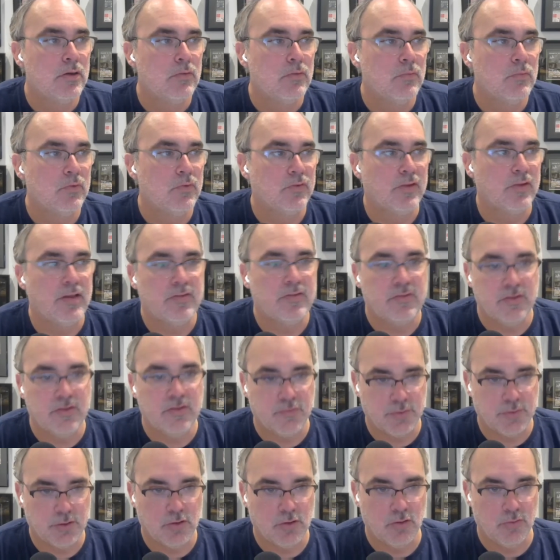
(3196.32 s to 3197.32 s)
was less
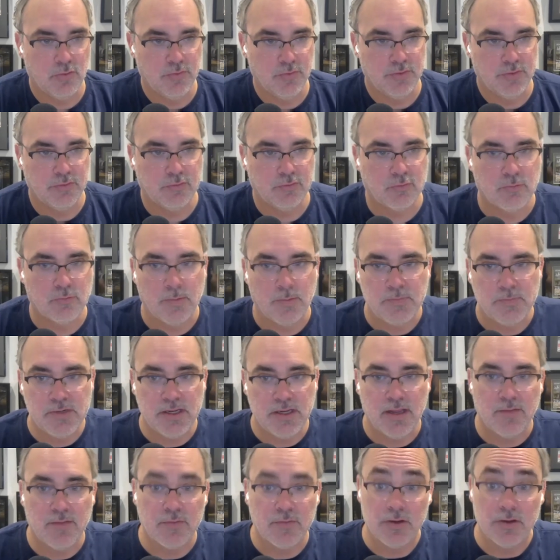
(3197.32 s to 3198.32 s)
difficult than
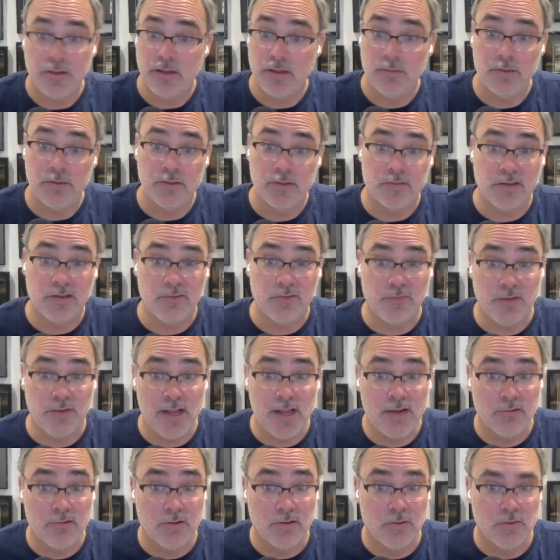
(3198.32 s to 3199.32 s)
scripting everything because like
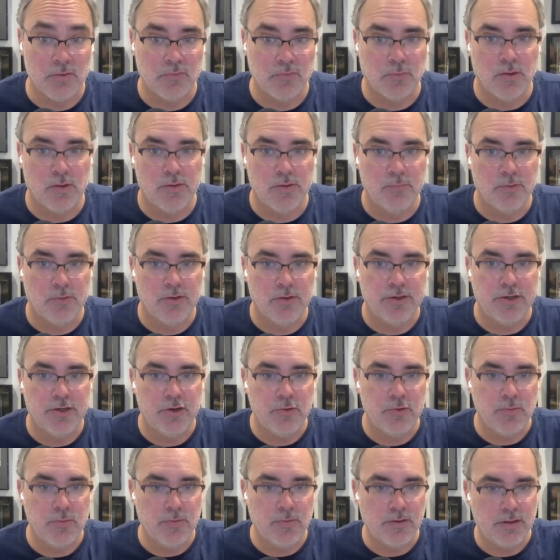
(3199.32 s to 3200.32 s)
Flaaghra was one where you know
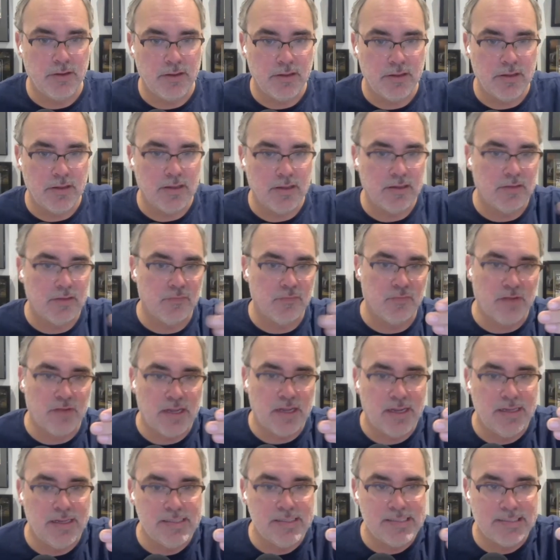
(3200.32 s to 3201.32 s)
you had the
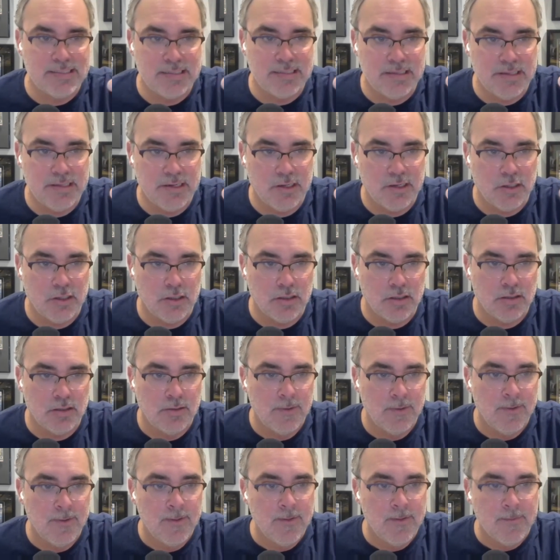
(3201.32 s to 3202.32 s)
vines in there
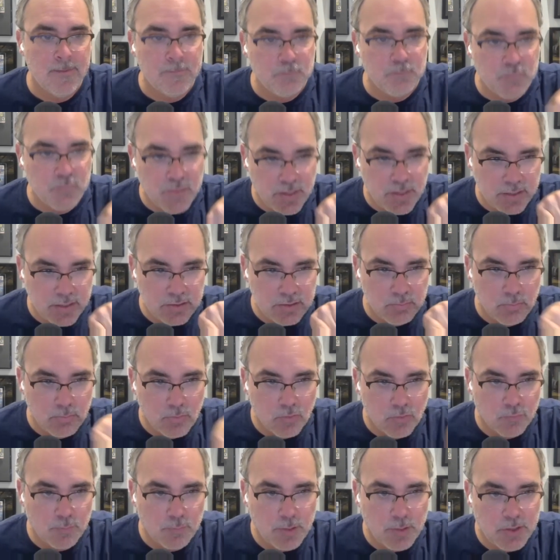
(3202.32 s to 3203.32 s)
and it had the
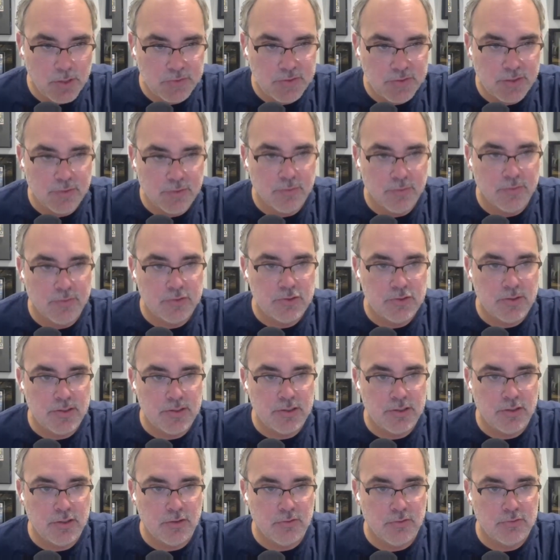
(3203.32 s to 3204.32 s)
morph ball tunnel that you had
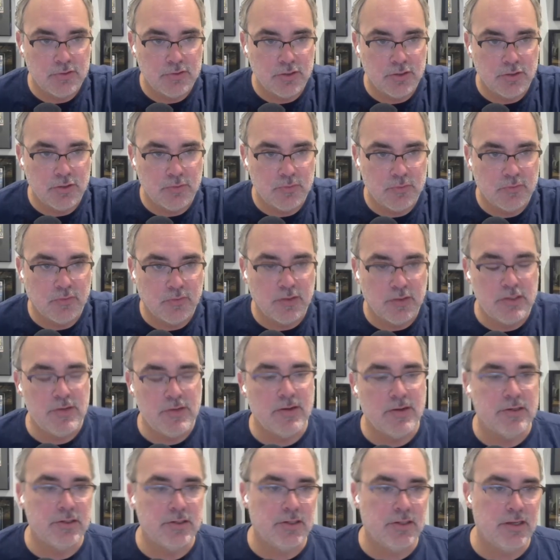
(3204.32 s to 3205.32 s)
to go to. So then you
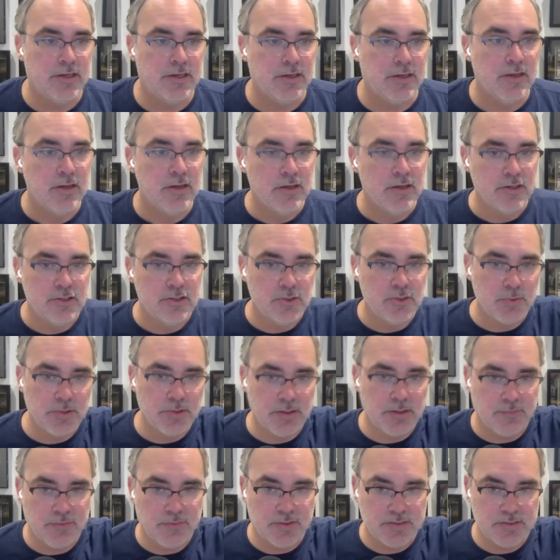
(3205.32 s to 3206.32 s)
had to like do
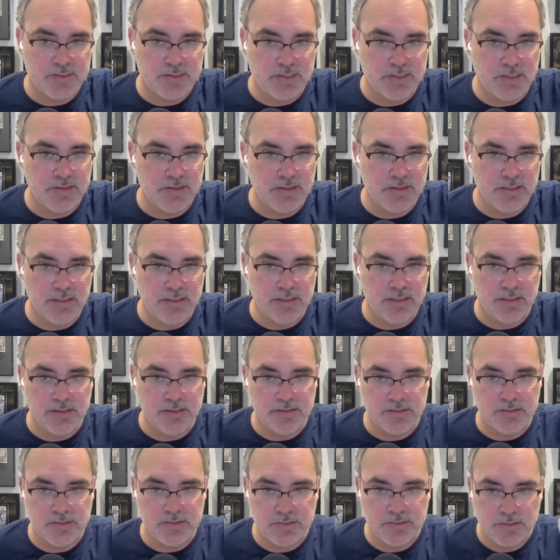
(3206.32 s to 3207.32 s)
enough of the sun
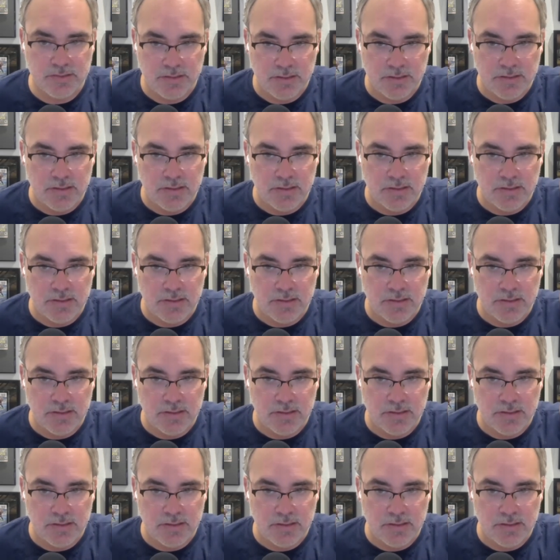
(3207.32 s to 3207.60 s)
things